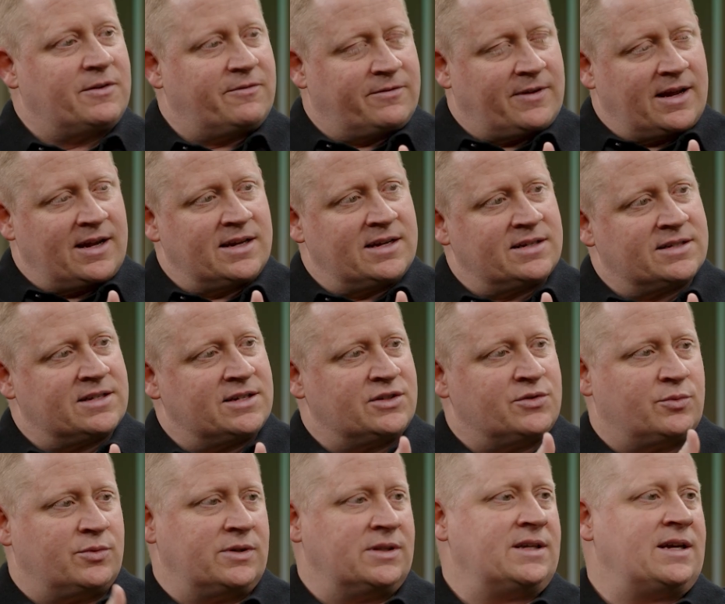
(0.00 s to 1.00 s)
phase is
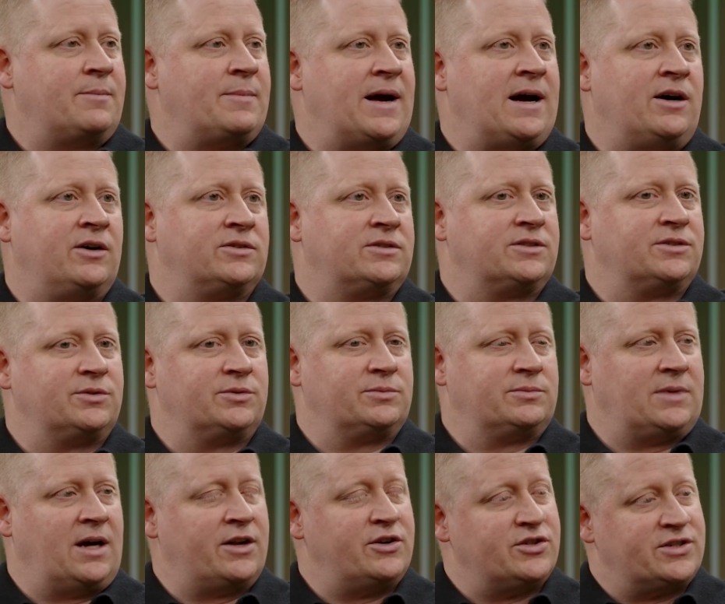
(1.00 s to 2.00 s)
really about
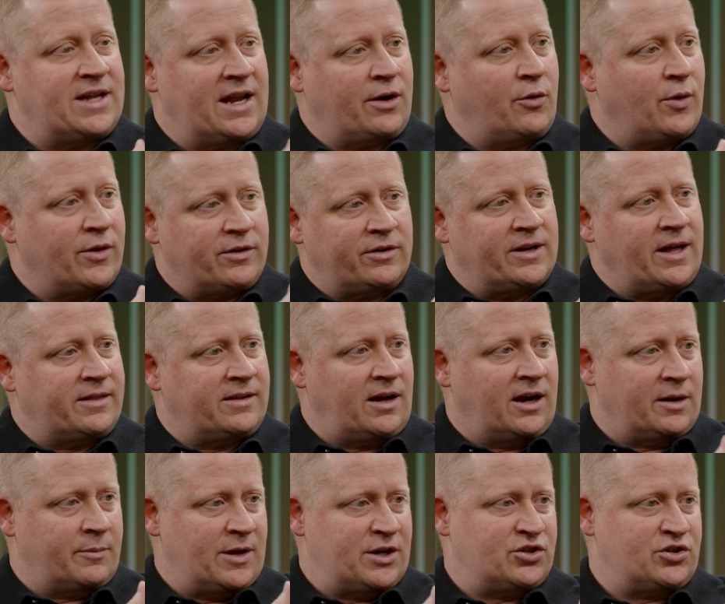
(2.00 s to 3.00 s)
understanding whether or not the
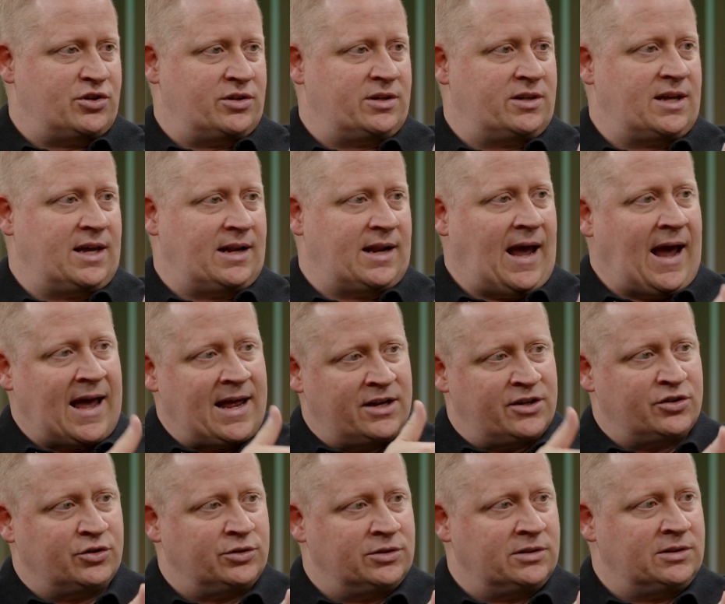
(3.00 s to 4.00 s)
automation can
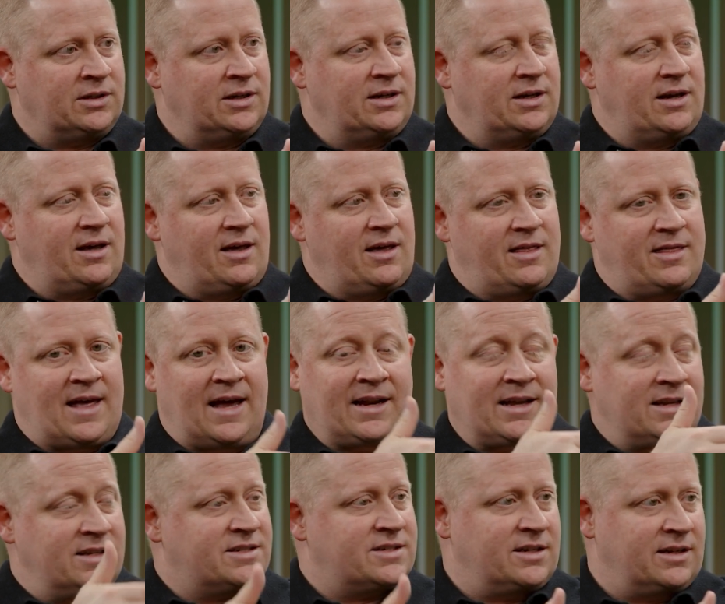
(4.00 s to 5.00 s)
handle that
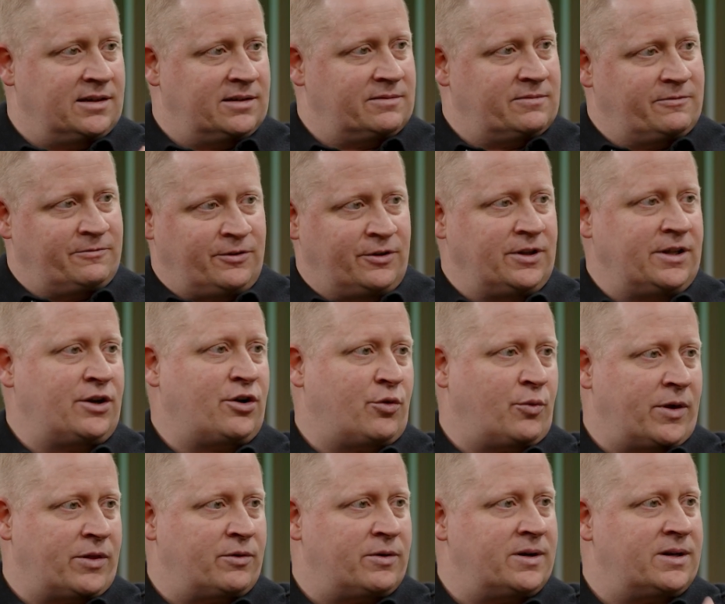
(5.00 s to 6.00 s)
incident fully or
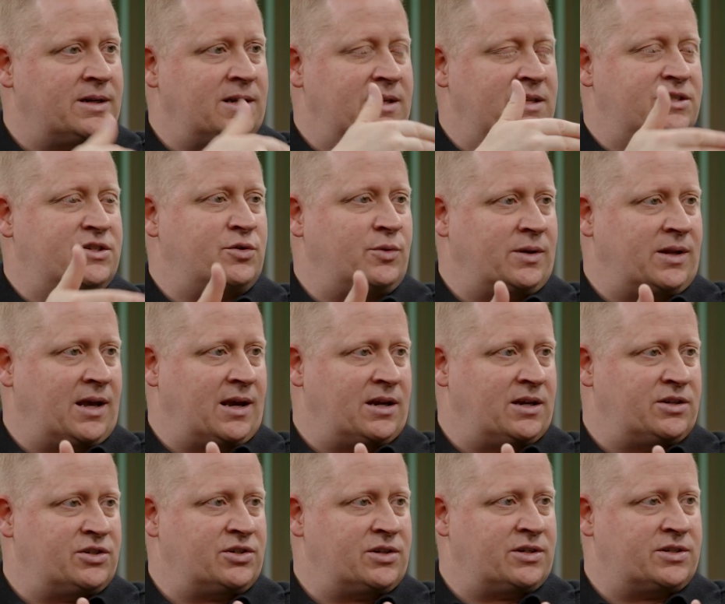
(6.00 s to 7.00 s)
whether it needs to
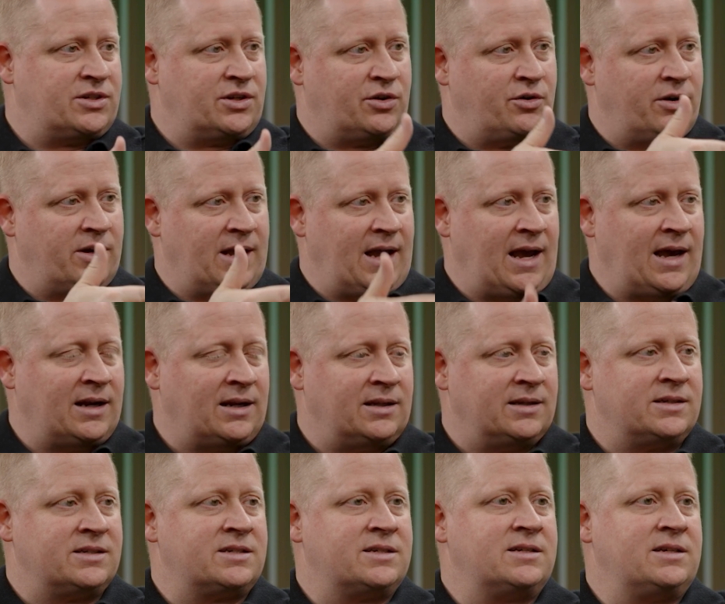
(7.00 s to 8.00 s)
engage a security
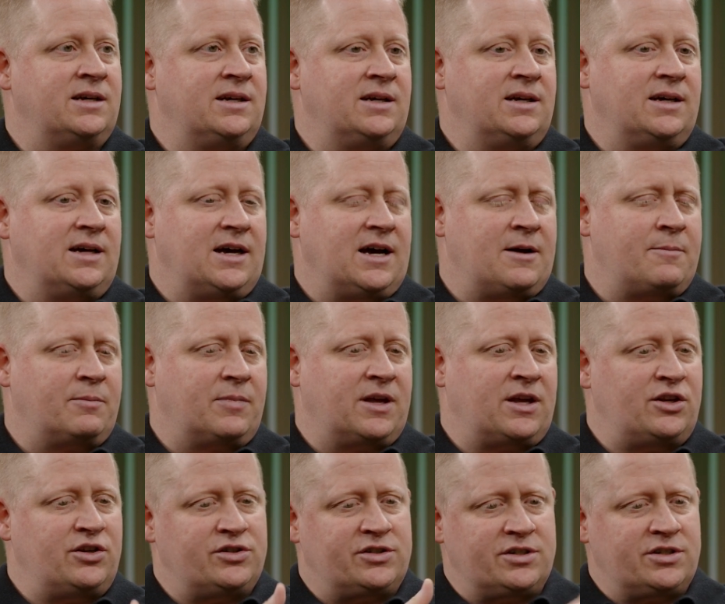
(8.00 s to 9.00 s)
analyst. Can
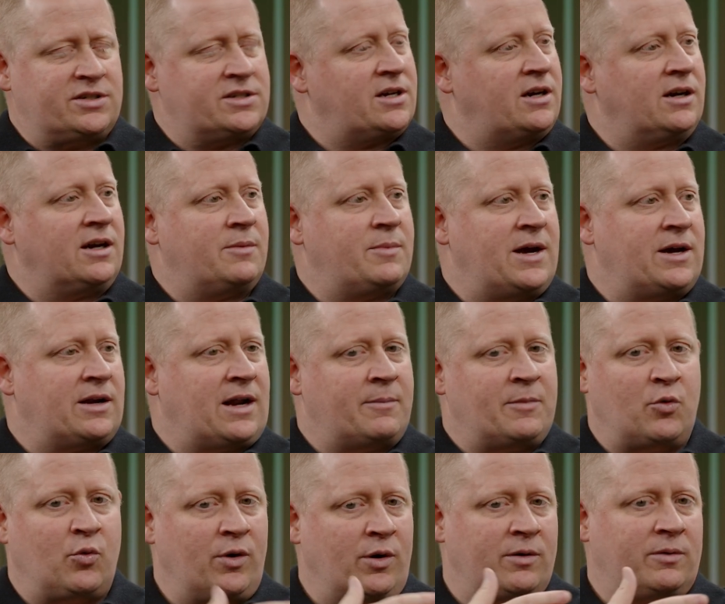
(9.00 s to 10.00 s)
you just talk about,
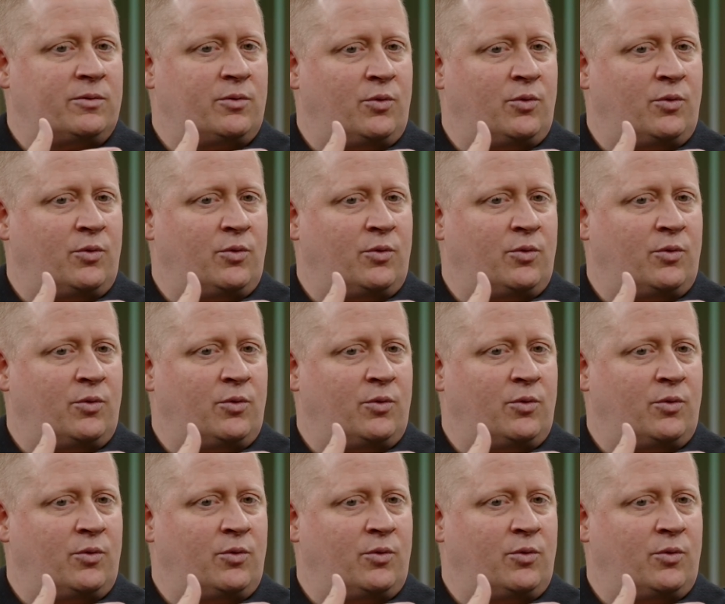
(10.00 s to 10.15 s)
we're